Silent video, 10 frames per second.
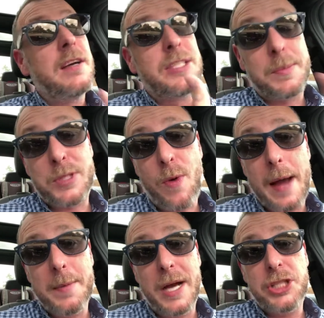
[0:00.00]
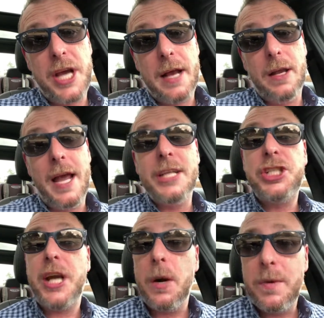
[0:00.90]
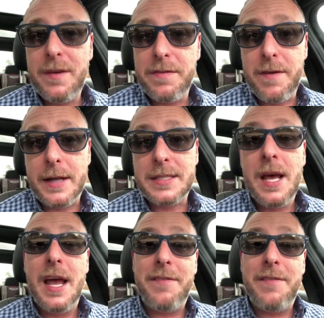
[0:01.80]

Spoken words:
subscribe to my channel, and share it with your friends.